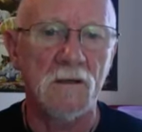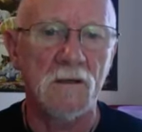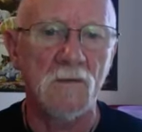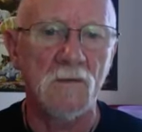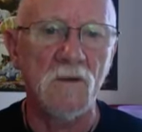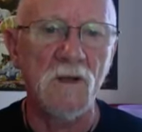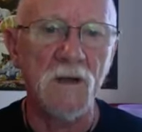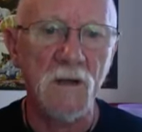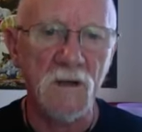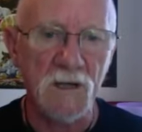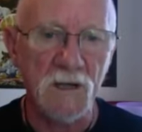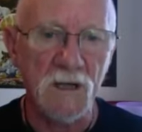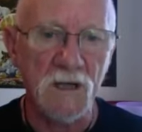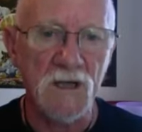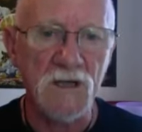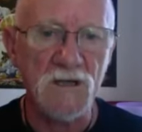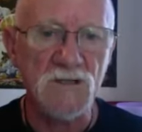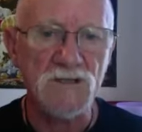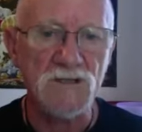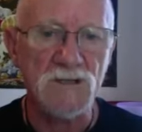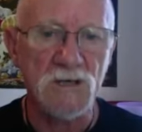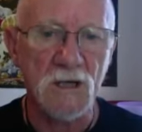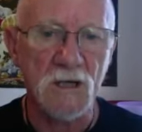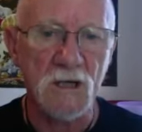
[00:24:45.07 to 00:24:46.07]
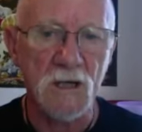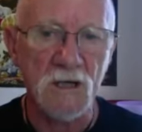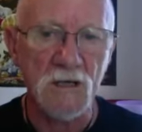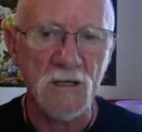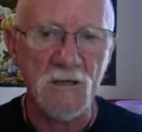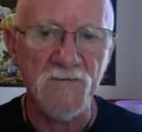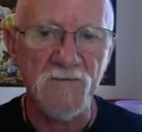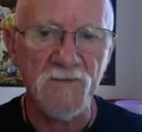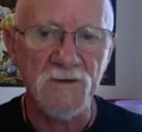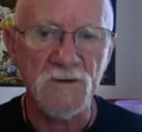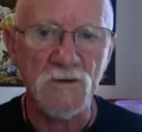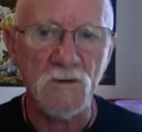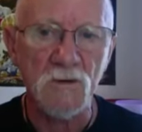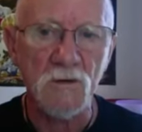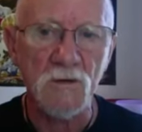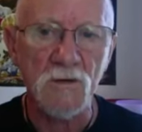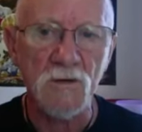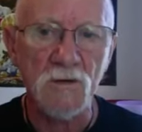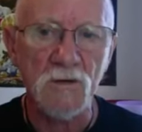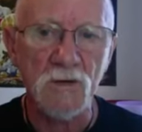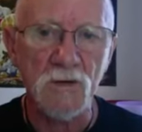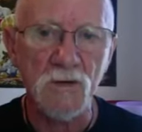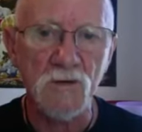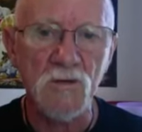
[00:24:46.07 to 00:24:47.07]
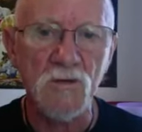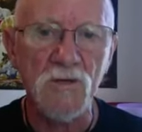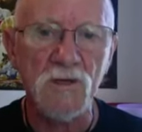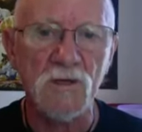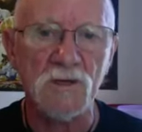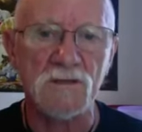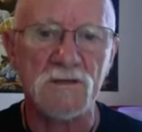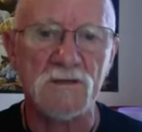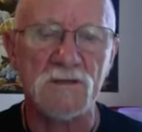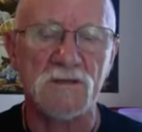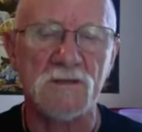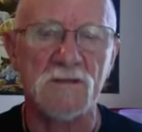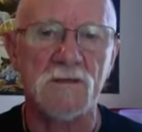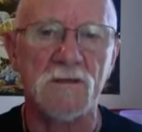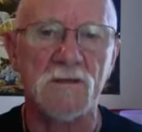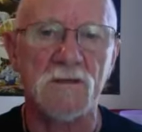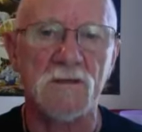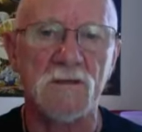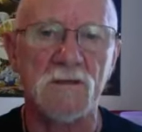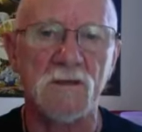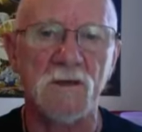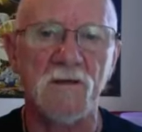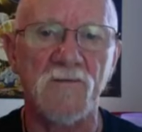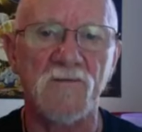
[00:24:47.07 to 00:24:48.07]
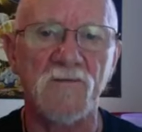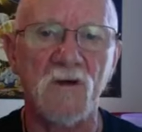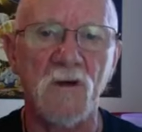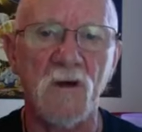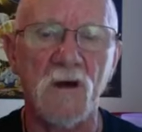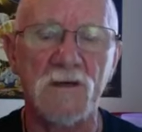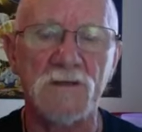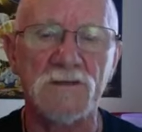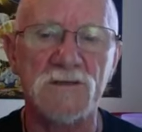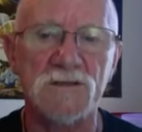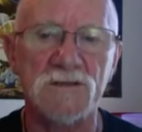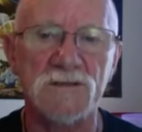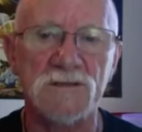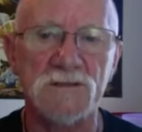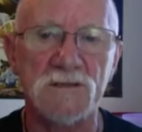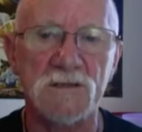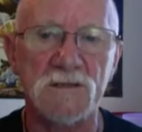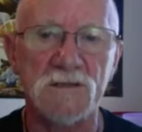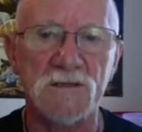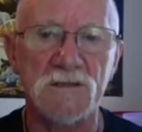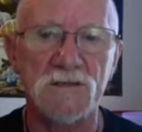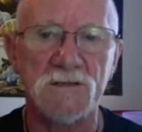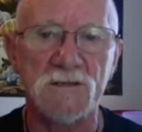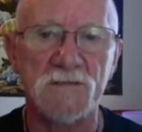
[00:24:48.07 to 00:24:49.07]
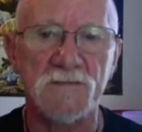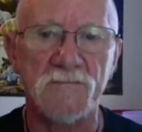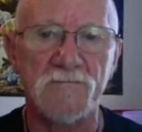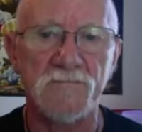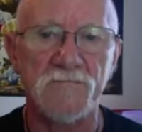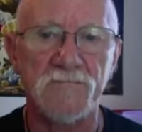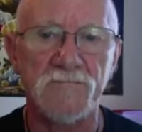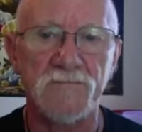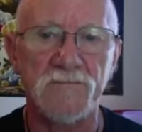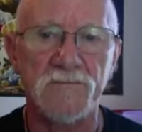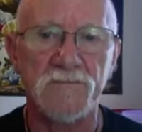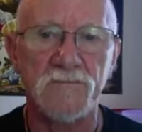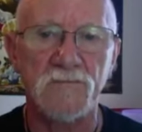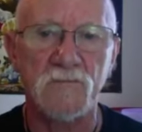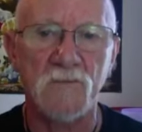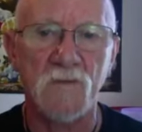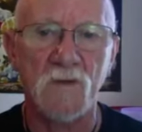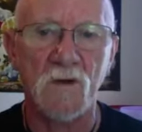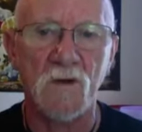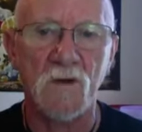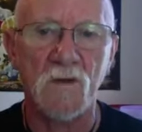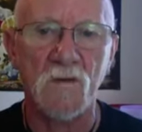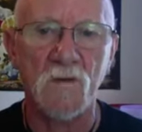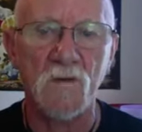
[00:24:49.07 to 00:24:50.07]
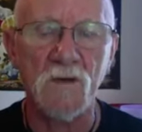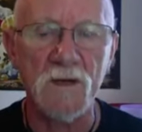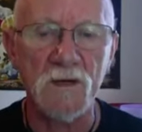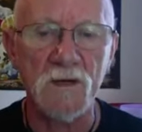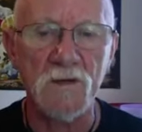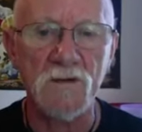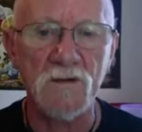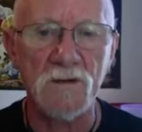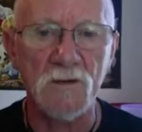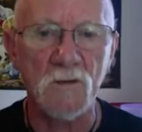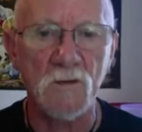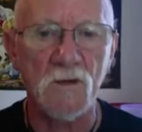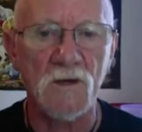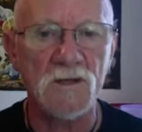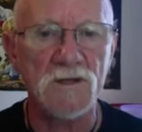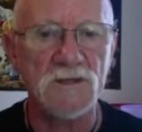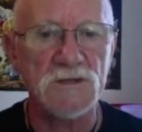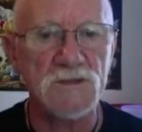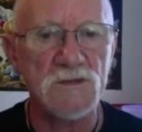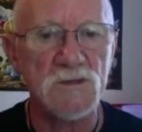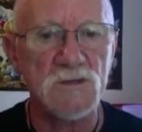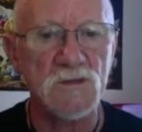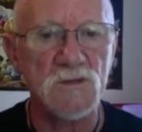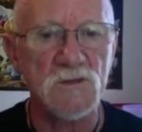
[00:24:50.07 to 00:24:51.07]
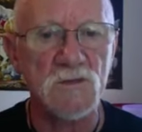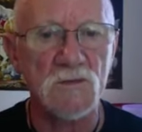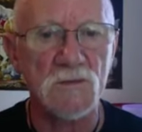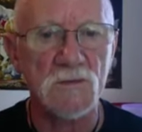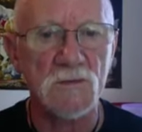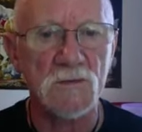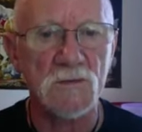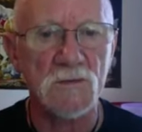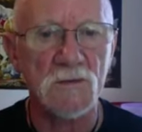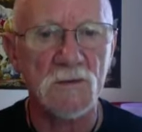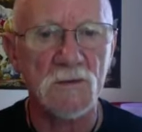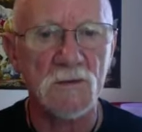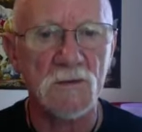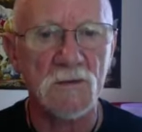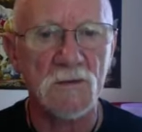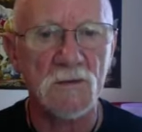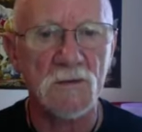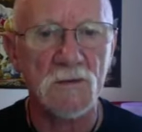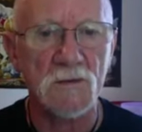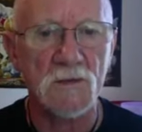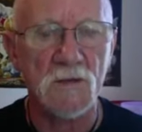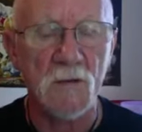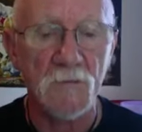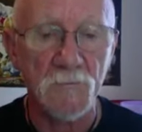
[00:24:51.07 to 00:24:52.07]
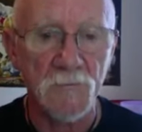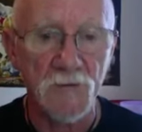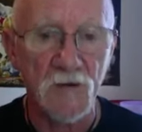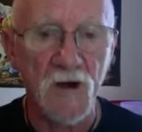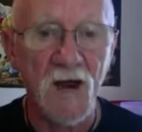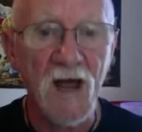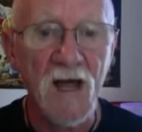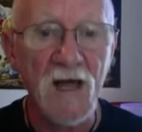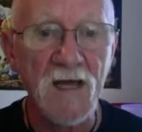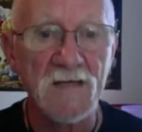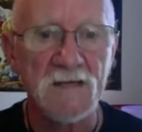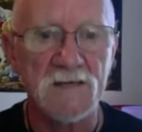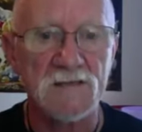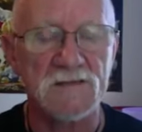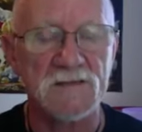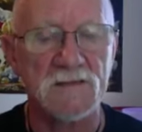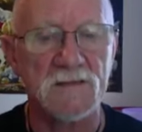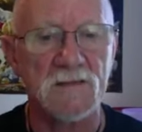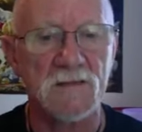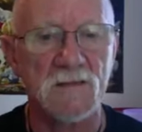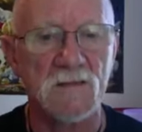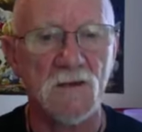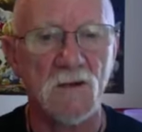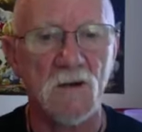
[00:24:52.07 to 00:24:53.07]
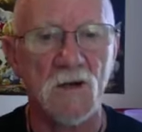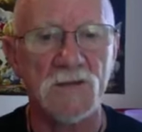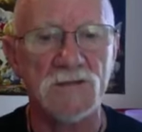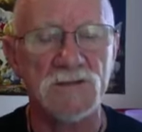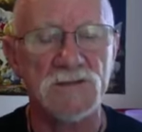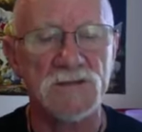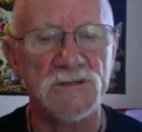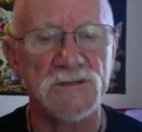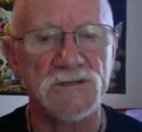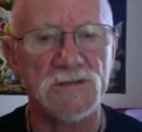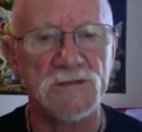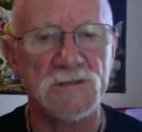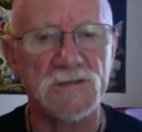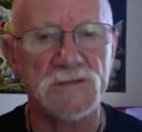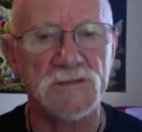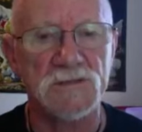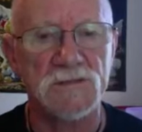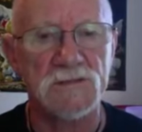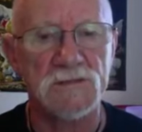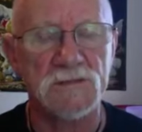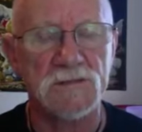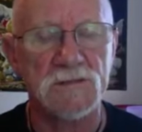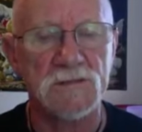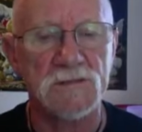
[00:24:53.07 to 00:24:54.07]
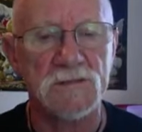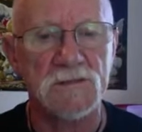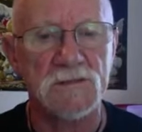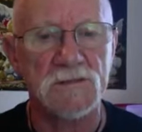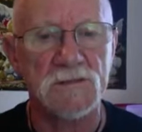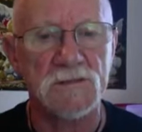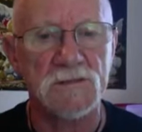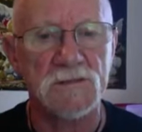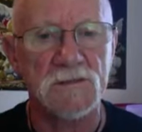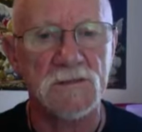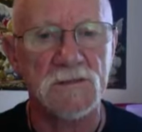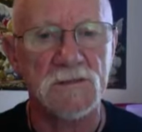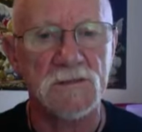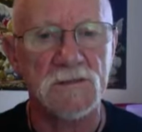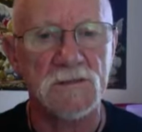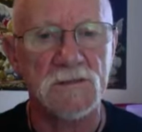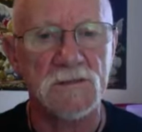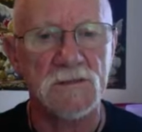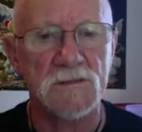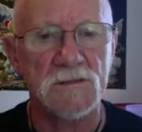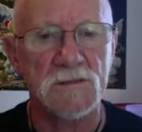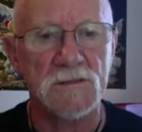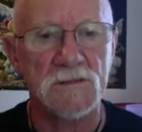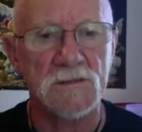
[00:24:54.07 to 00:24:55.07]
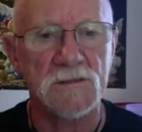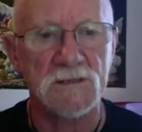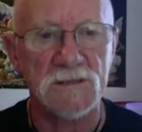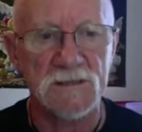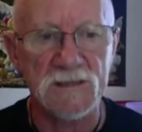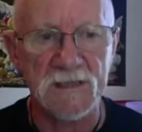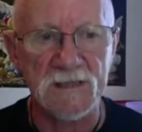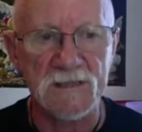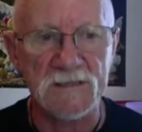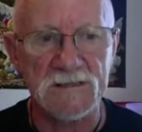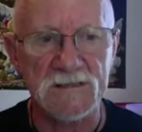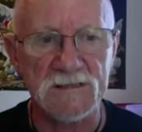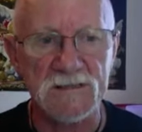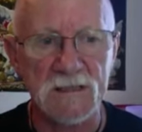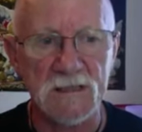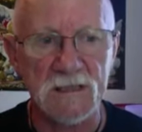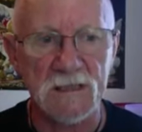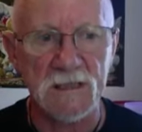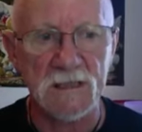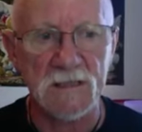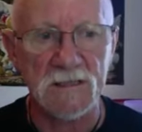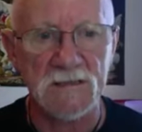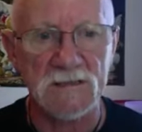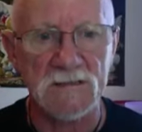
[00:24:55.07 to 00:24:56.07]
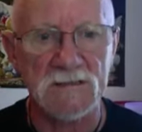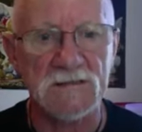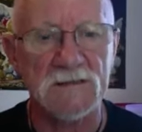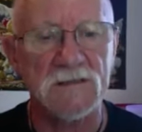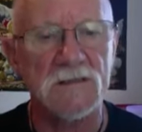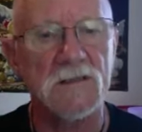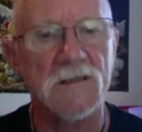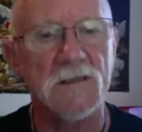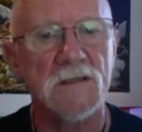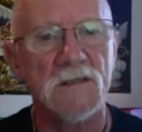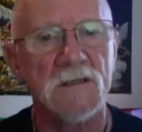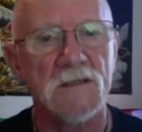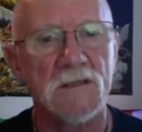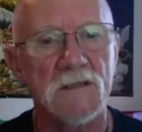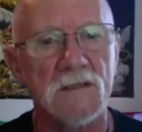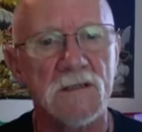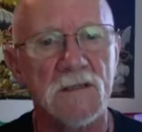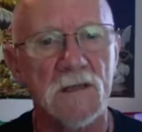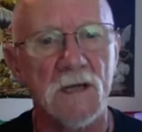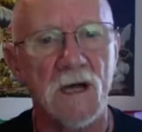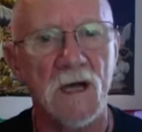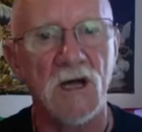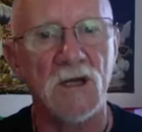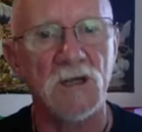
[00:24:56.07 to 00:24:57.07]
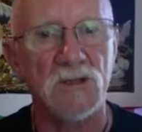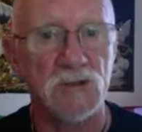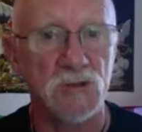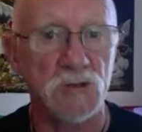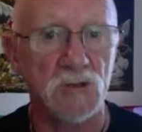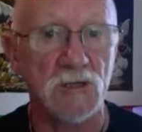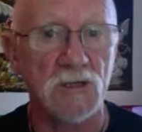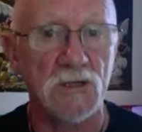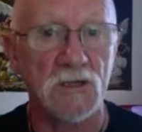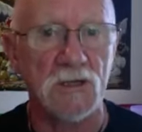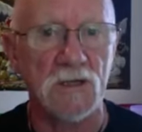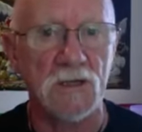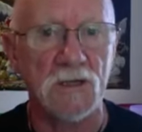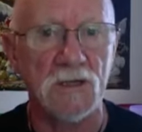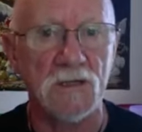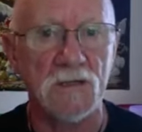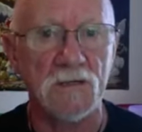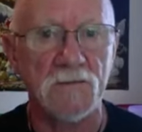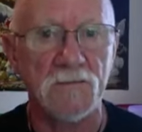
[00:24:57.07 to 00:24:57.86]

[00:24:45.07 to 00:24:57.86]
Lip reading: We're each individual units of consciousness. We're the ones who comprise consciousness. This is our journey.